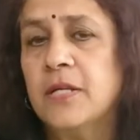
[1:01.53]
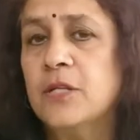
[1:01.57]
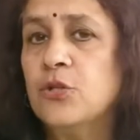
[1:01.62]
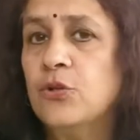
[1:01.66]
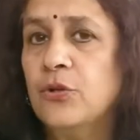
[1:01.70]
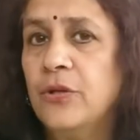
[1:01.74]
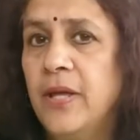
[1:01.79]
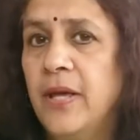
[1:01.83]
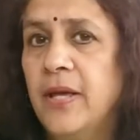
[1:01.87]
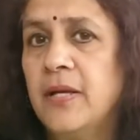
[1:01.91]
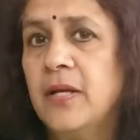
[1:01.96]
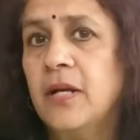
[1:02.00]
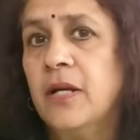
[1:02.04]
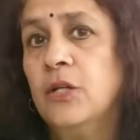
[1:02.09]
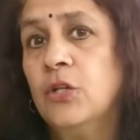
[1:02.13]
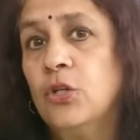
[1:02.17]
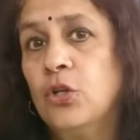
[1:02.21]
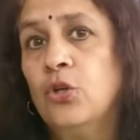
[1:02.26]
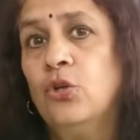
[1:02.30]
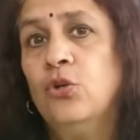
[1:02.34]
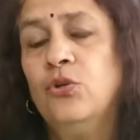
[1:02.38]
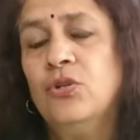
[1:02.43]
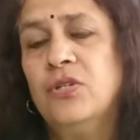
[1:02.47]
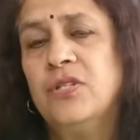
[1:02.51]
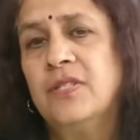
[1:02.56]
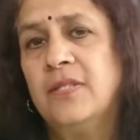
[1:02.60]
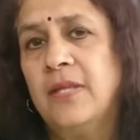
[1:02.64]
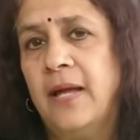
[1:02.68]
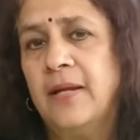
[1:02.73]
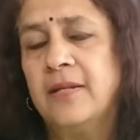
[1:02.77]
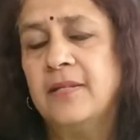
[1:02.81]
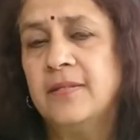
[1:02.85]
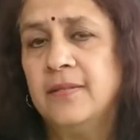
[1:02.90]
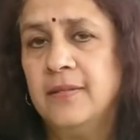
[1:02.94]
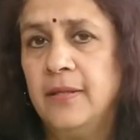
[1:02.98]
and today concludes
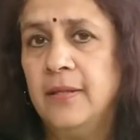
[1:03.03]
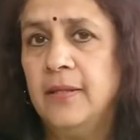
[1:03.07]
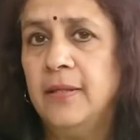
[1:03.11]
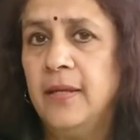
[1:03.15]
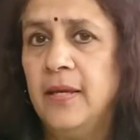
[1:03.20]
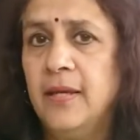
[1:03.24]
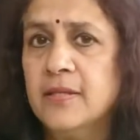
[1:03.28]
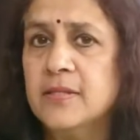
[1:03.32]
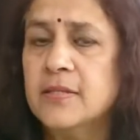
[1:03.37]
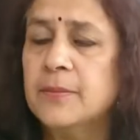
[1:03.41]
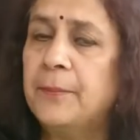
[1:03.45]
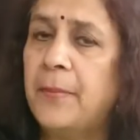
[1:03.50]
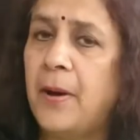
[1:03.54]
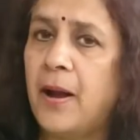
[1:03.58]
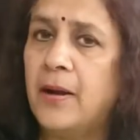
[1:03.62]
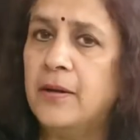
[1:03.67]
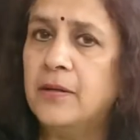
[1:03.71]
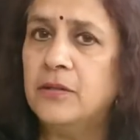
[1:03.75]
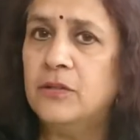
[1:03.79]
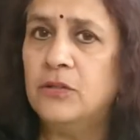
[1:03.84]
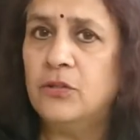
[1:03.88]
that series, part